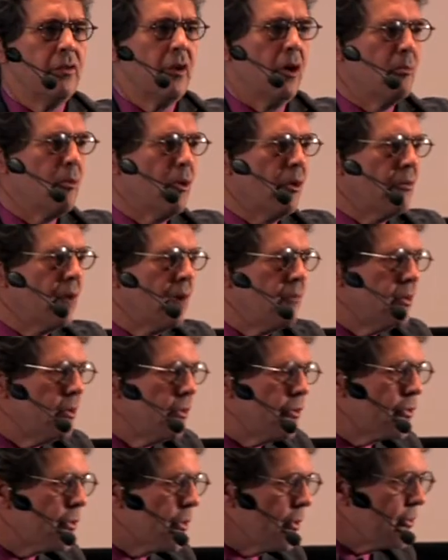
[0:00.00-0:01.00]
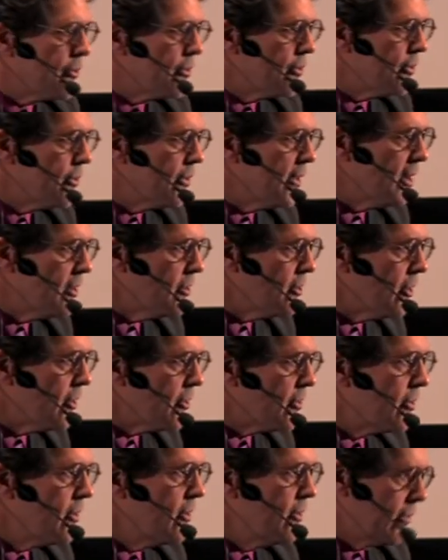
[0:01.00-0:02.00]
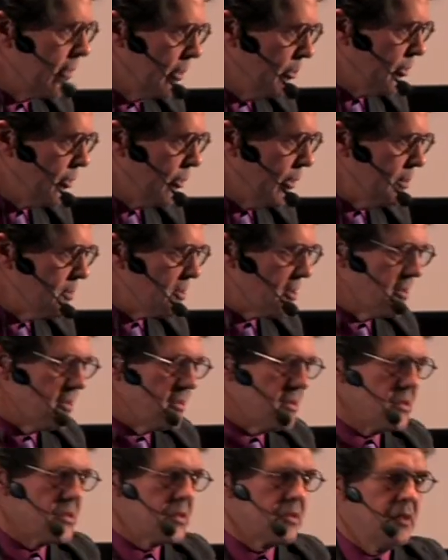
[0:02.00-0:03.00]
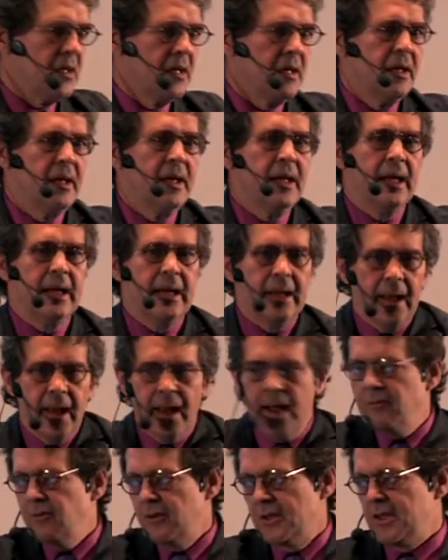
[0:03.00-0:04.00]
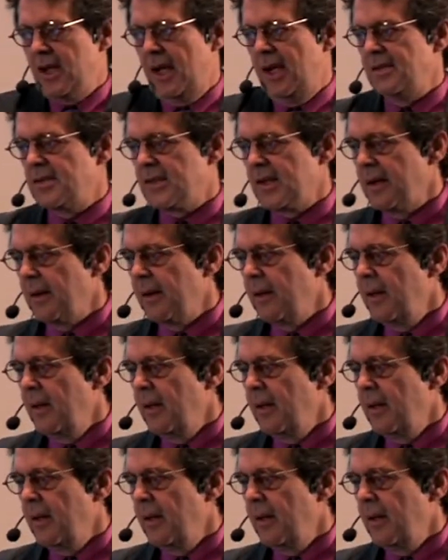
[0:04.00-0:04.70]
far more revenue sources than just subscriptions and advertising.